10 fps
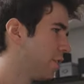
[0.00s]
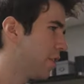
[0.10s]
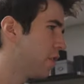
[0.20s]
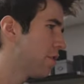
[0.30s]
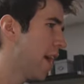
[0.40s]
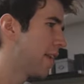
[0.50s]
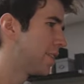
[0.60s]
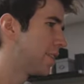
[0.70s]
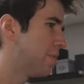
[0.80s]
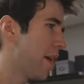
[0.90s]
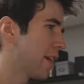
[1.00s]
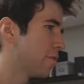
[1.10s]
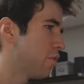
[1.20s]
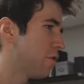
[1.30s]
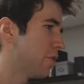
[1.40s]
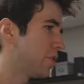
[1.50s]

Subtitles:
Fear of heights impacts more than